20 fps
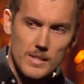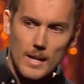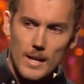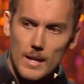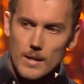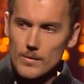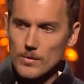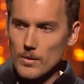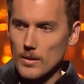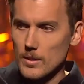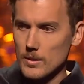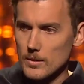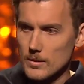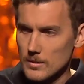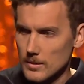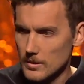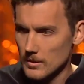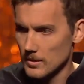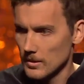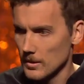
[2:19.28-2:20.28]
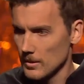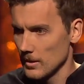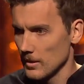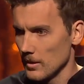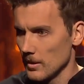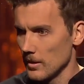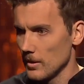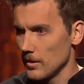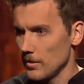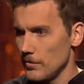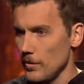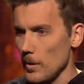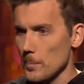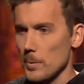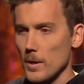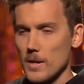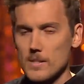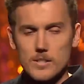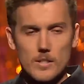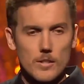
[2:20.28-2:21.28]
dead, right? Front
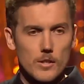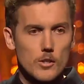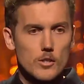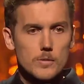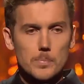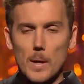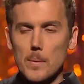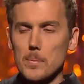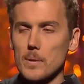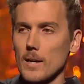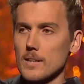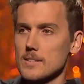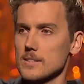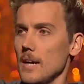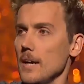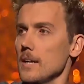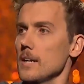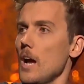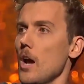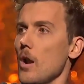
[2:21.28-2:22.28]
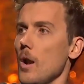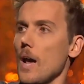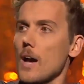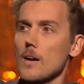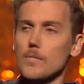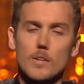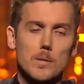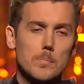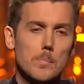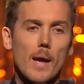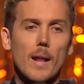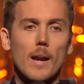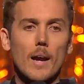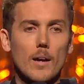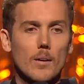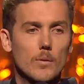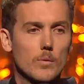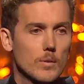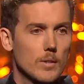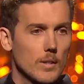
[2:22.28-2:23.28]
page of the newspaper the next day, no laughing matter,
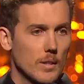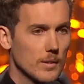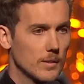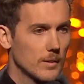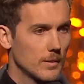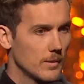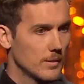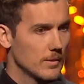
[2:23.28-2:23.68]
wouldn't it?